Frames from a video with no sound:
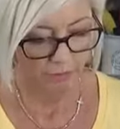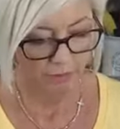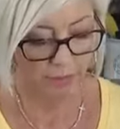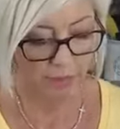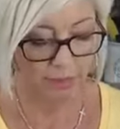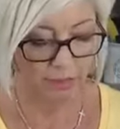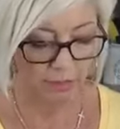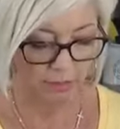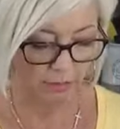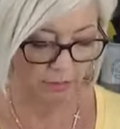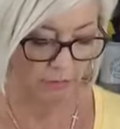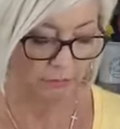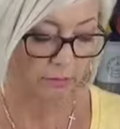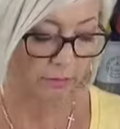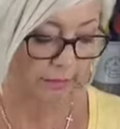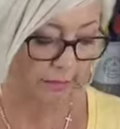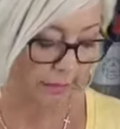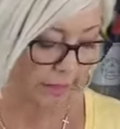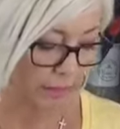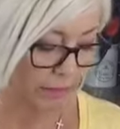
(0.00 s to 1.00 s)
these are
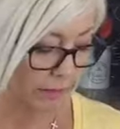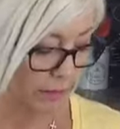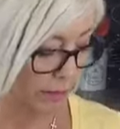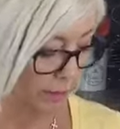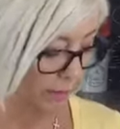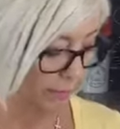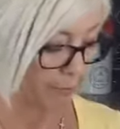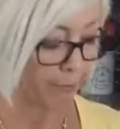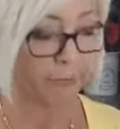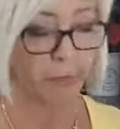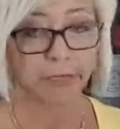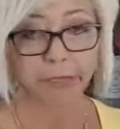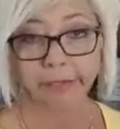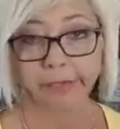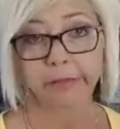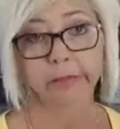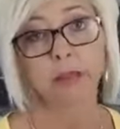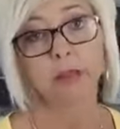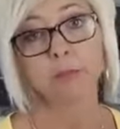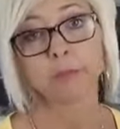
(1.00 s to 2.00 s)
like
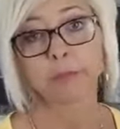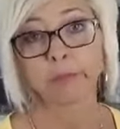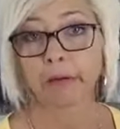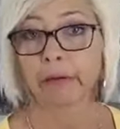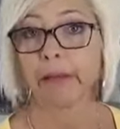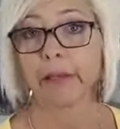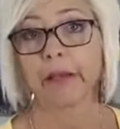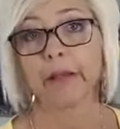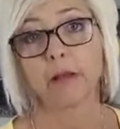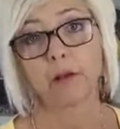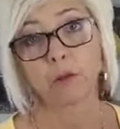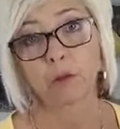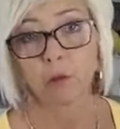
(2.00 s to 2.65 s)
banana bread